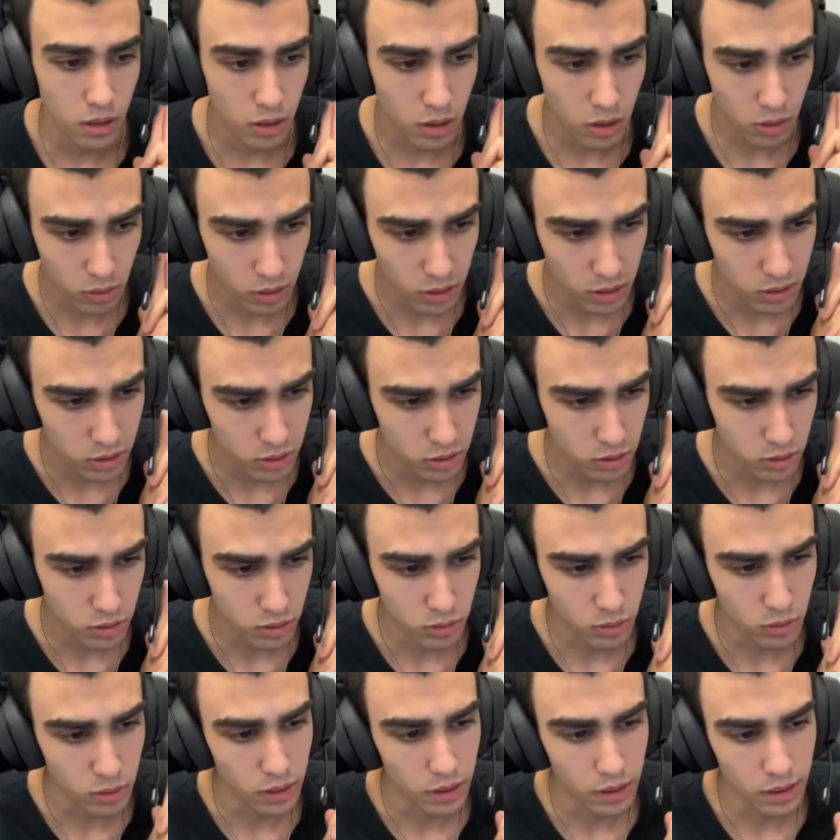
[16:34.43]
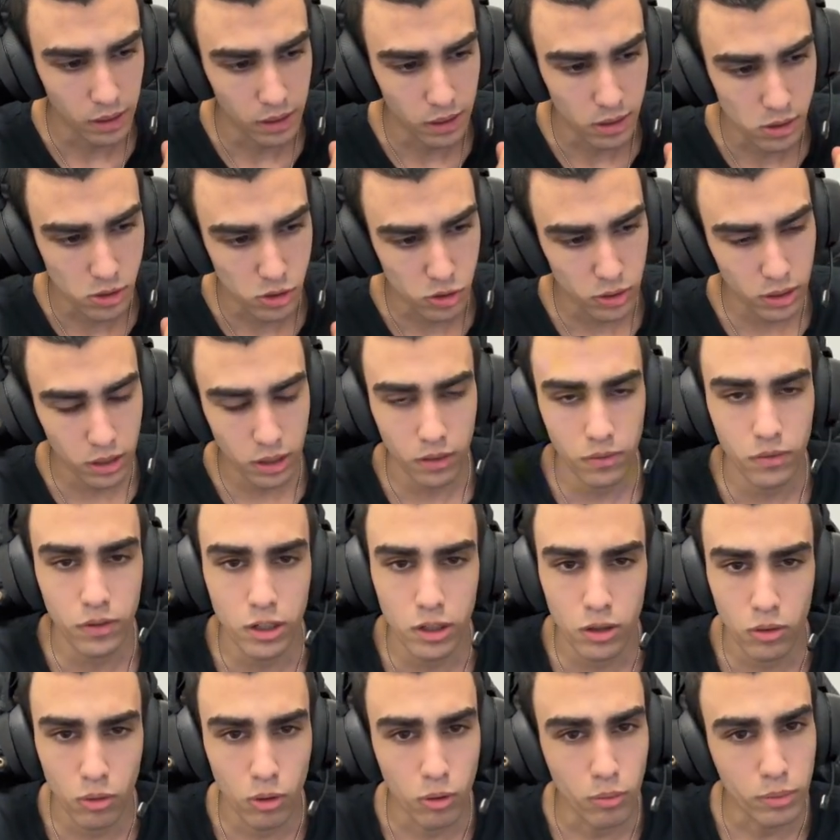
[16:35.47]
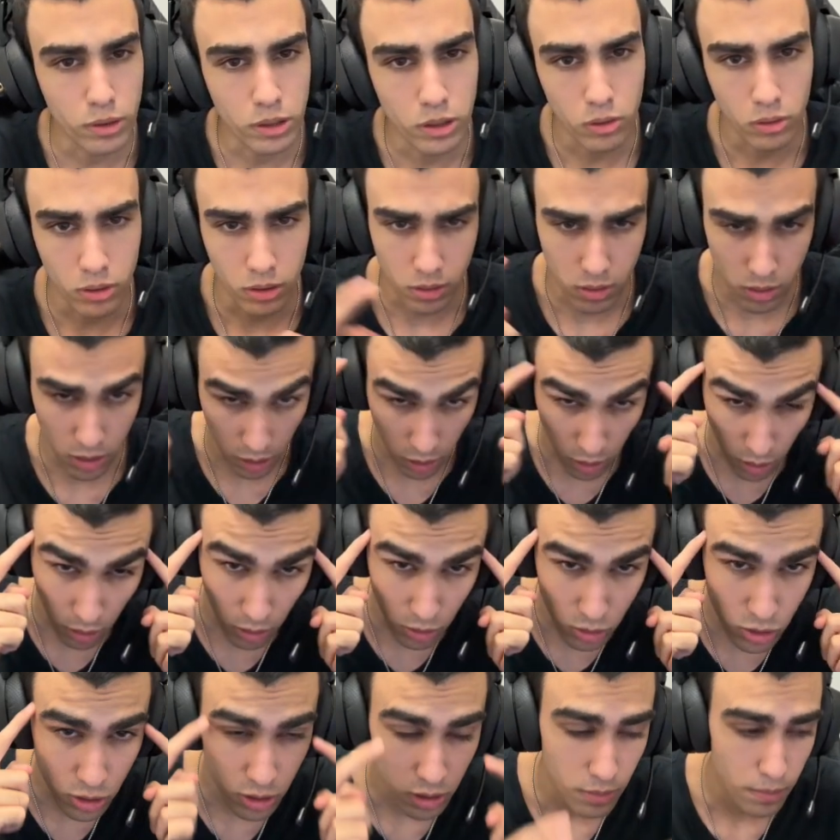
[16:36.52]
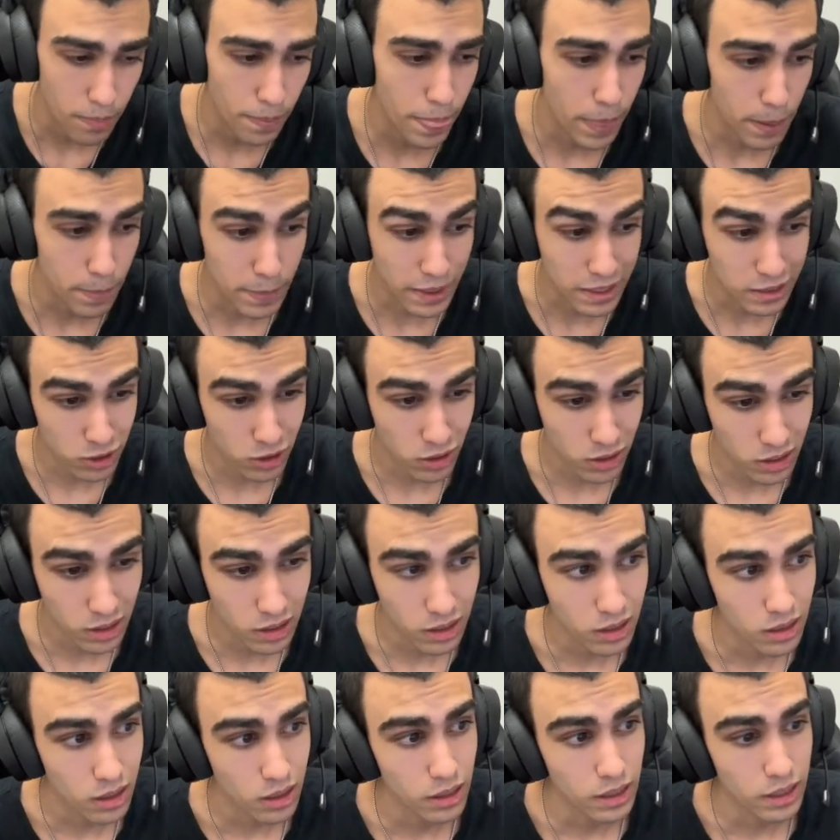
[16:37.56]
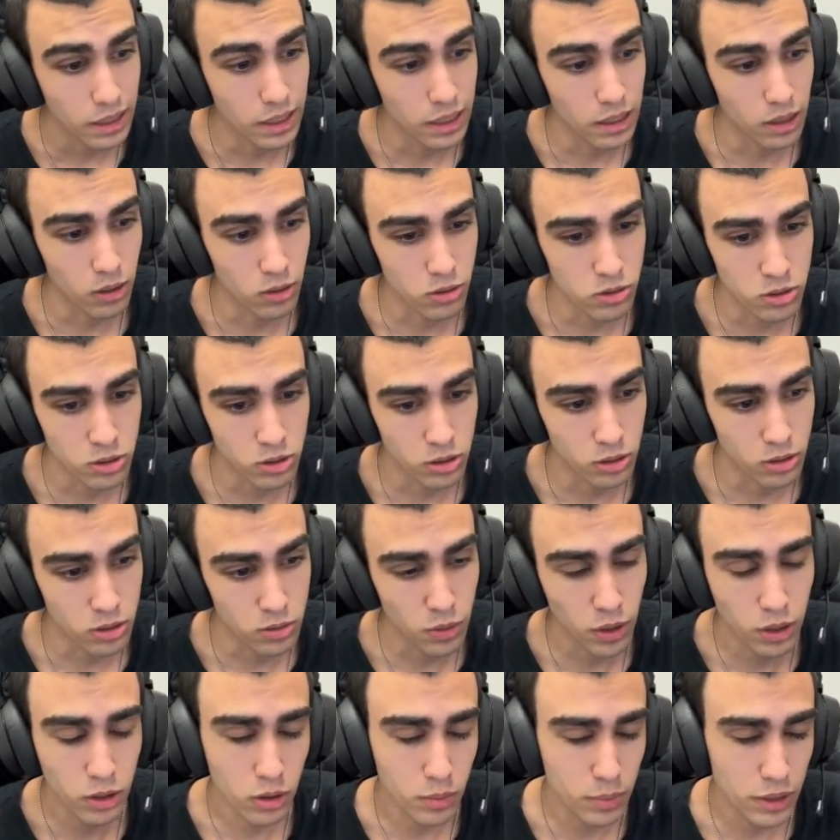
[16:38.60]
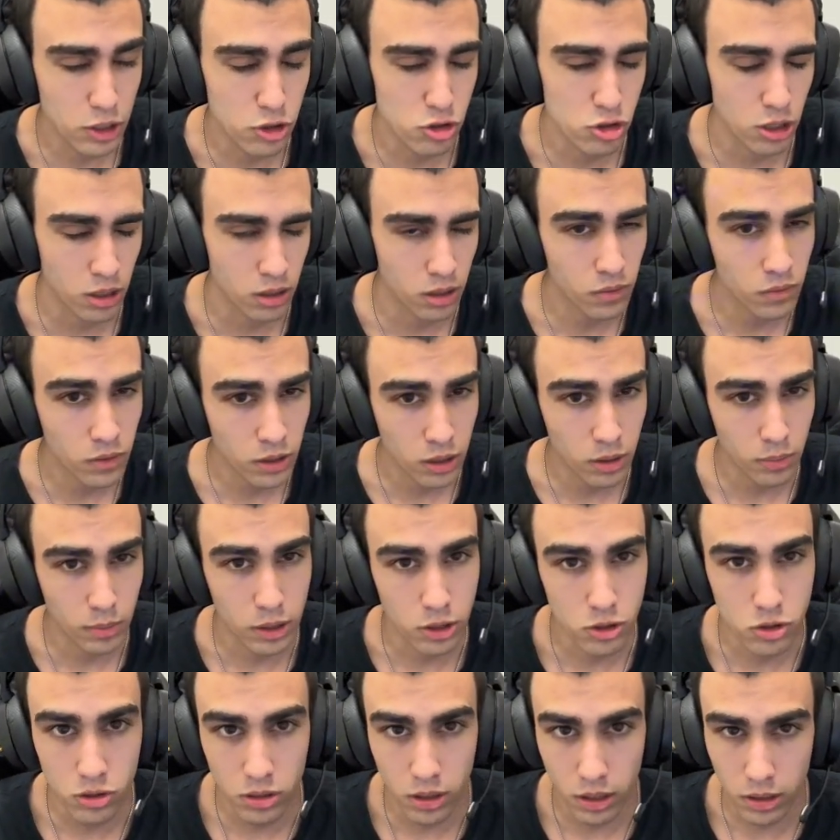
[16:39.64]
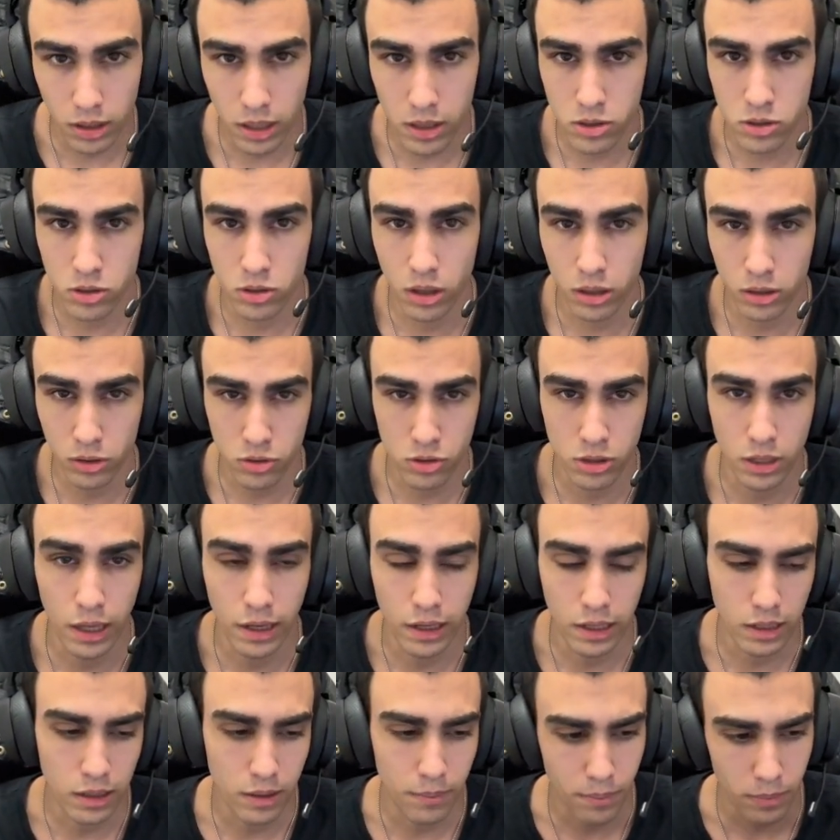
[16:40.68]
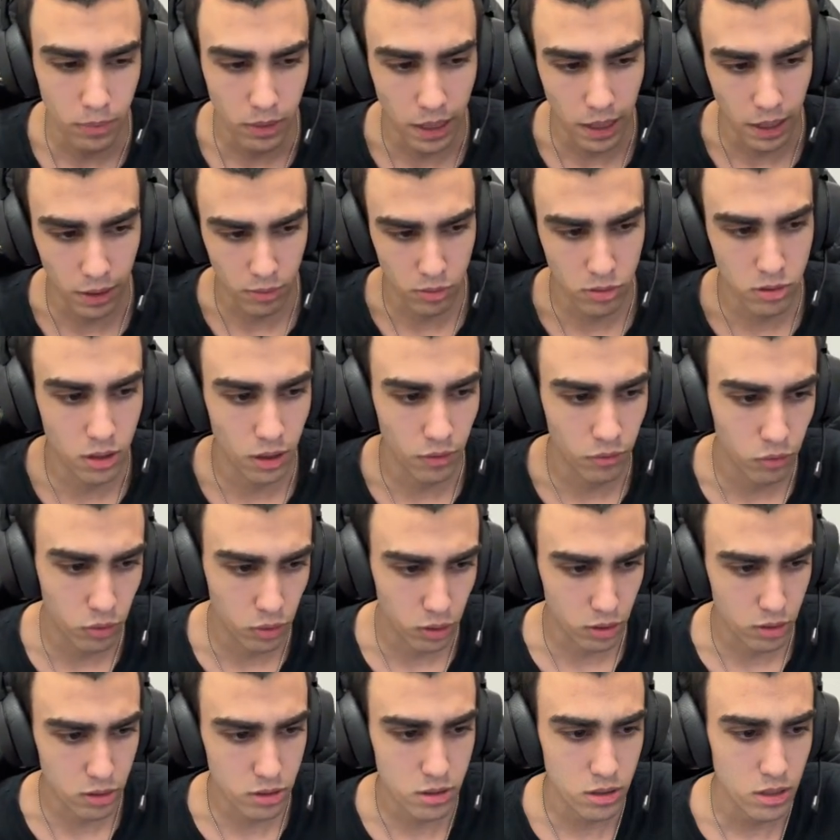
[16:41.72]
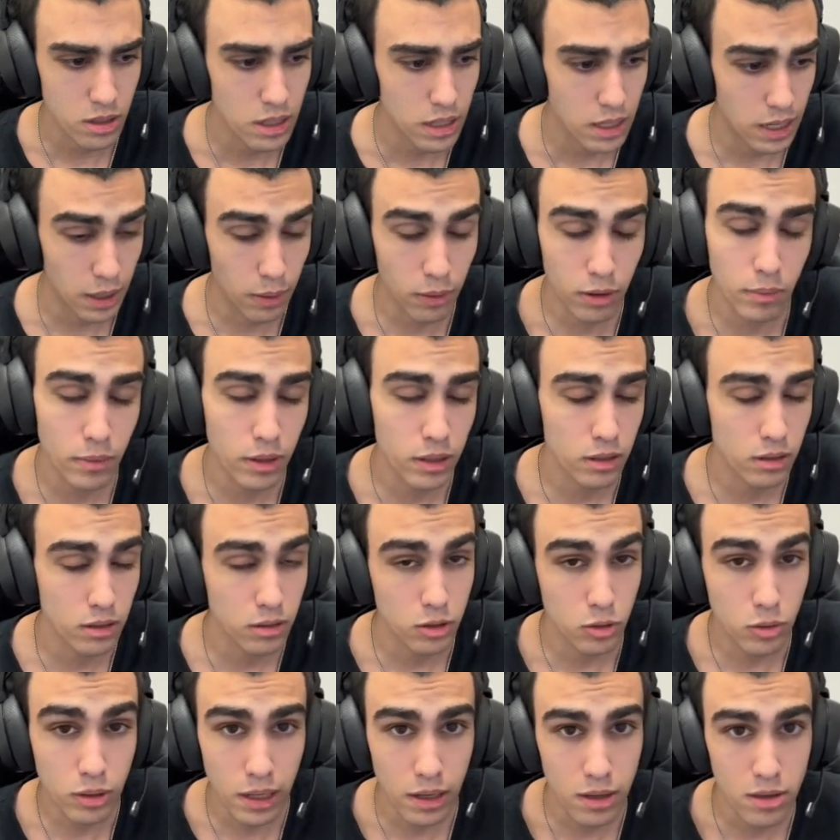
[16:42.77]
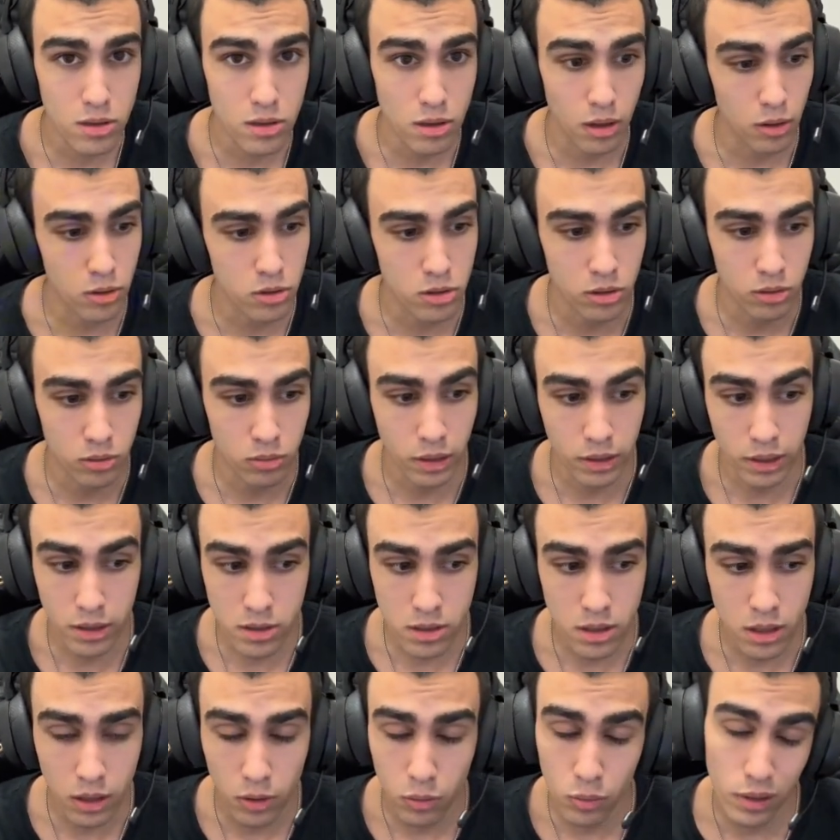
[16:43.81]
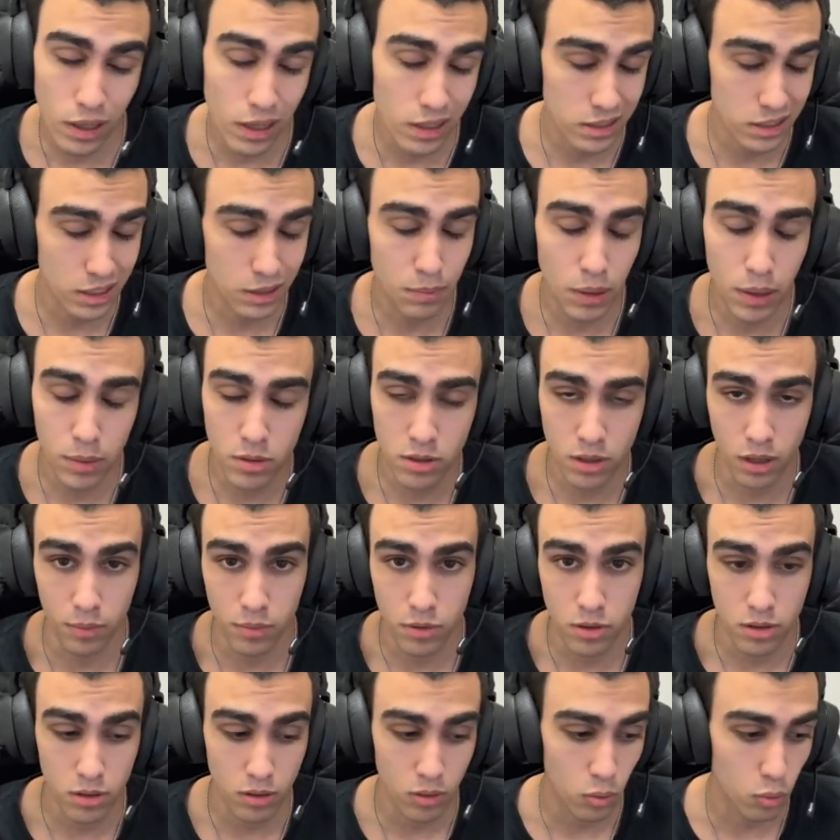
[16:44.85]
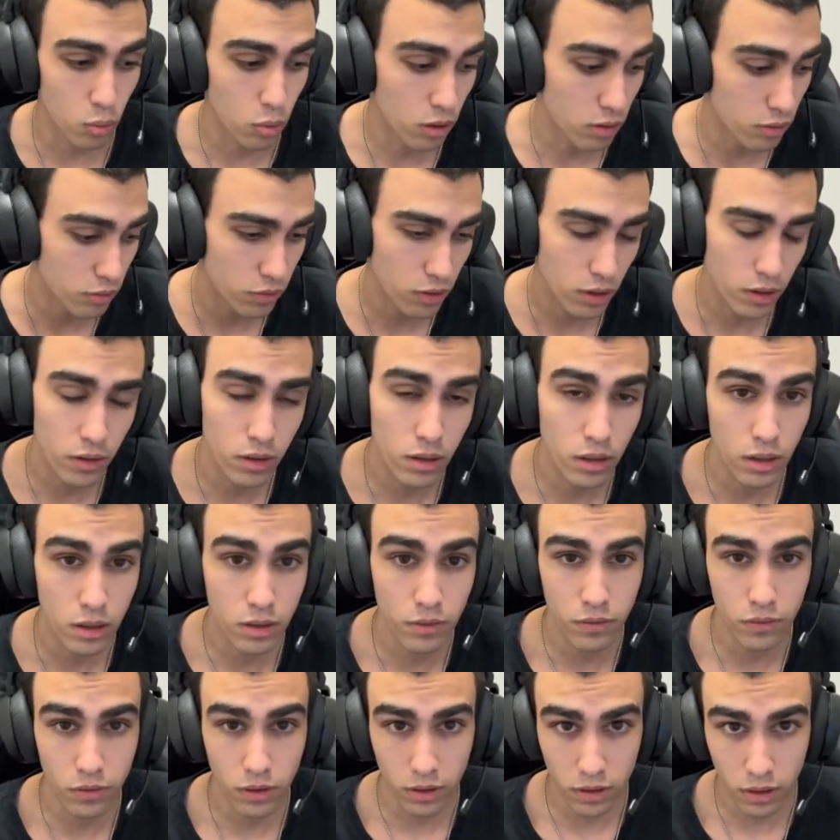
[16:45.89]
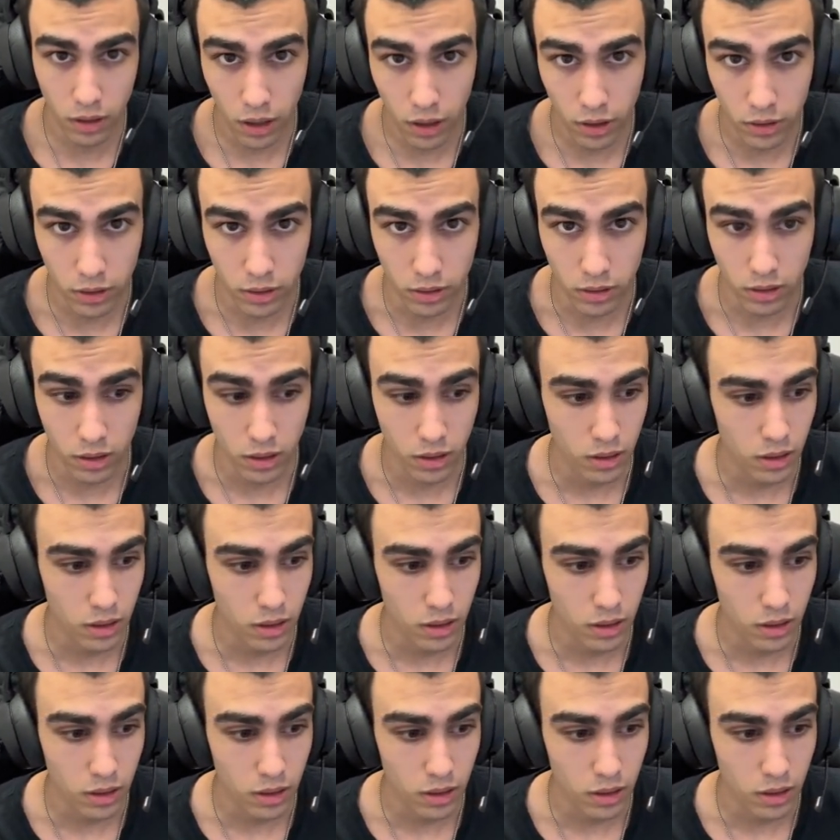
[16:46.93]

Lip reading: going into a trading video. We'll be doing psychology, mentally, and also it's probably going to be a check-in video to make sure that you guys are understanding how stuff works. And I recommend you guys also, like I said, we gotta take baby steps. One foot in front of the other.